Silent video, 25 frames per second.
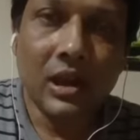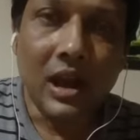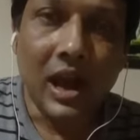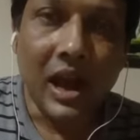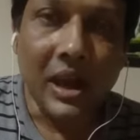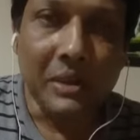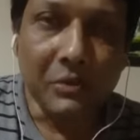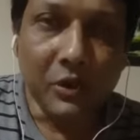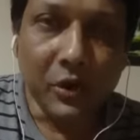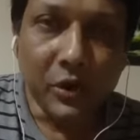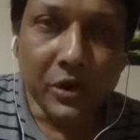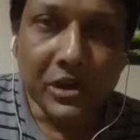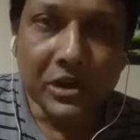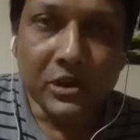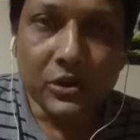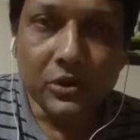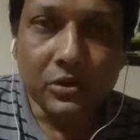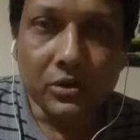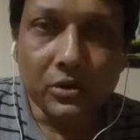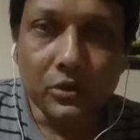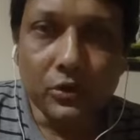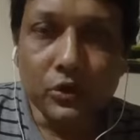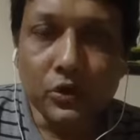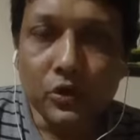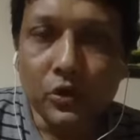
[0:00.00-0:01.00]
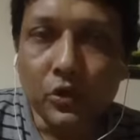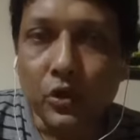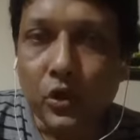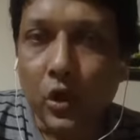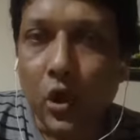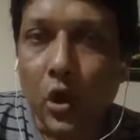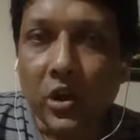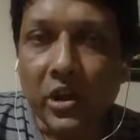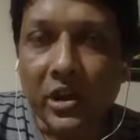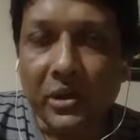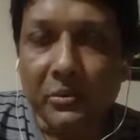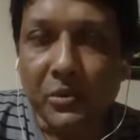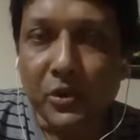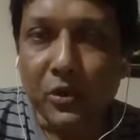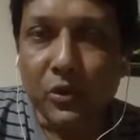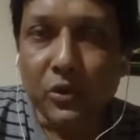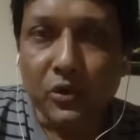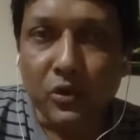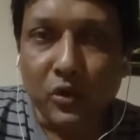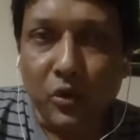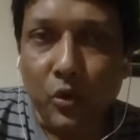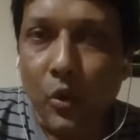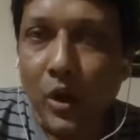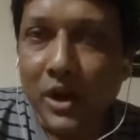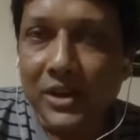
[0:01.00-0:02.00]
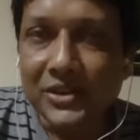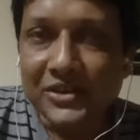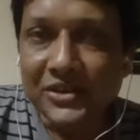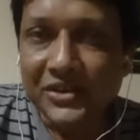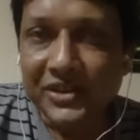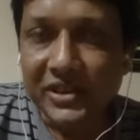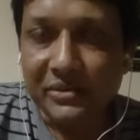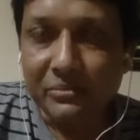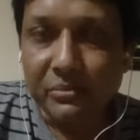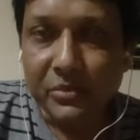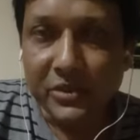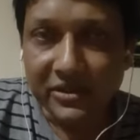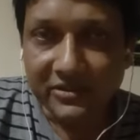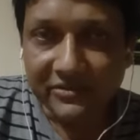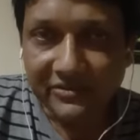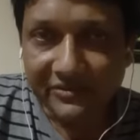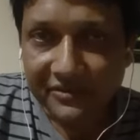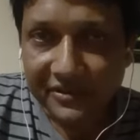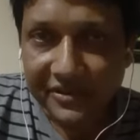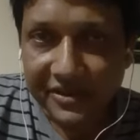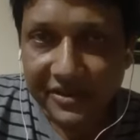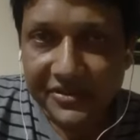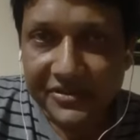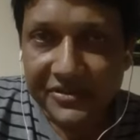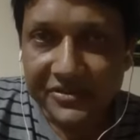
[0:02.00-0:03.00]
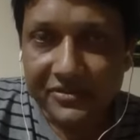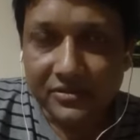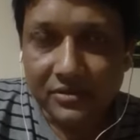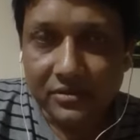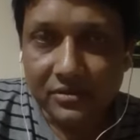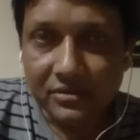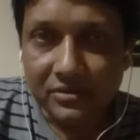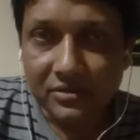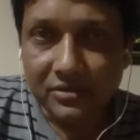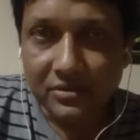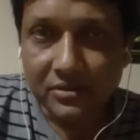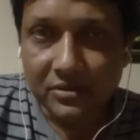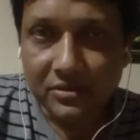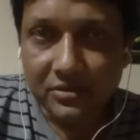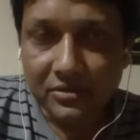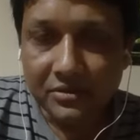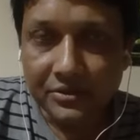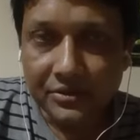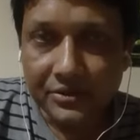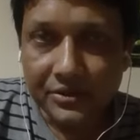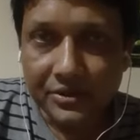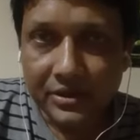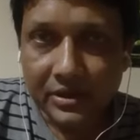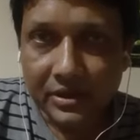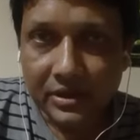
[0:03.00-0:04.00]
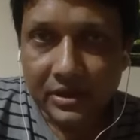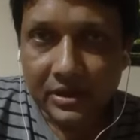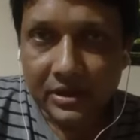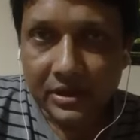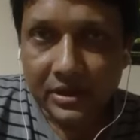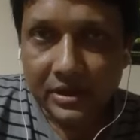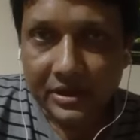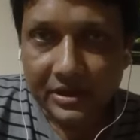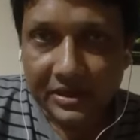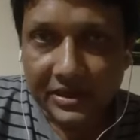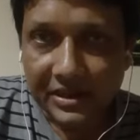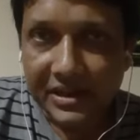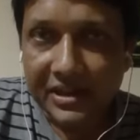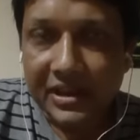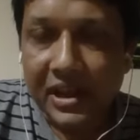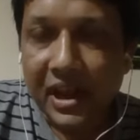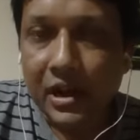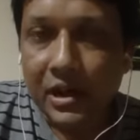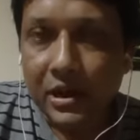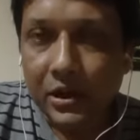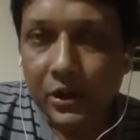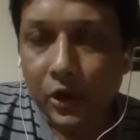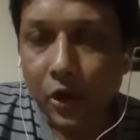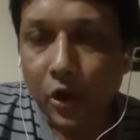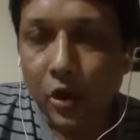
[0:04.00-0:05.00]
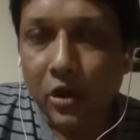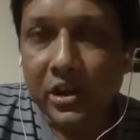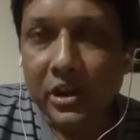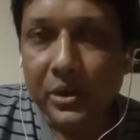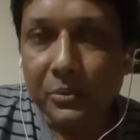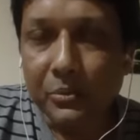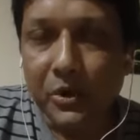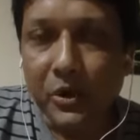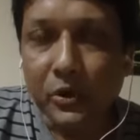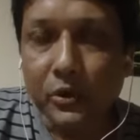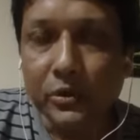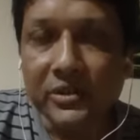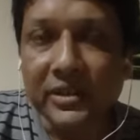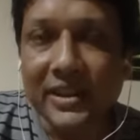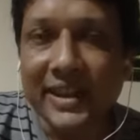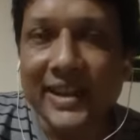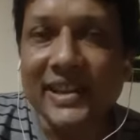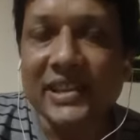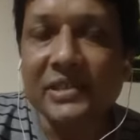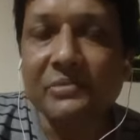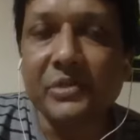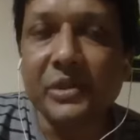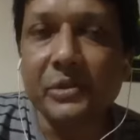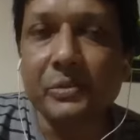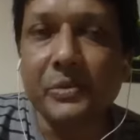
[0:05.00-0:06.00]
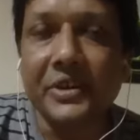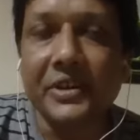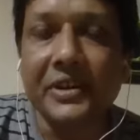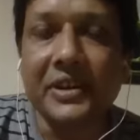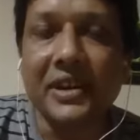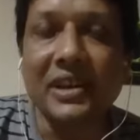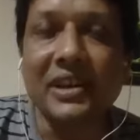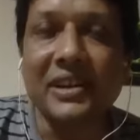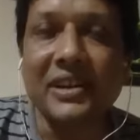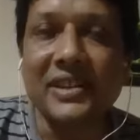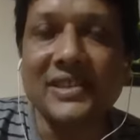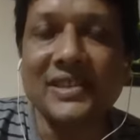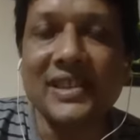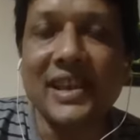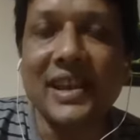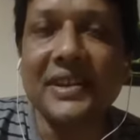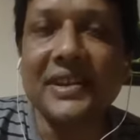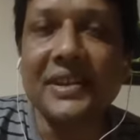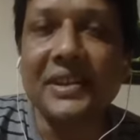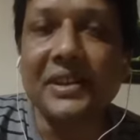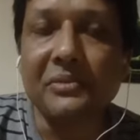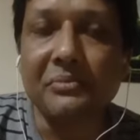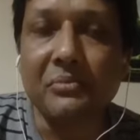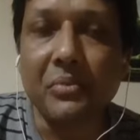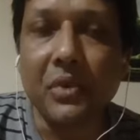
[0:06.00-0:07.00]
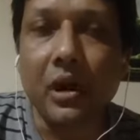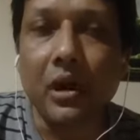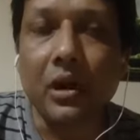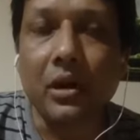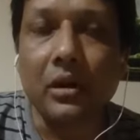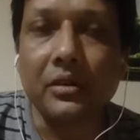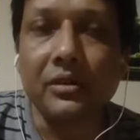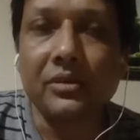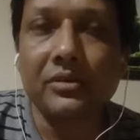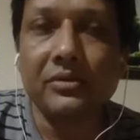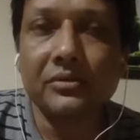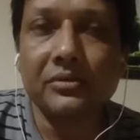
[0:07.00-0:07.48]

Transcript: I am going to talk about one chamber first, then I will talk about the experimental designing part.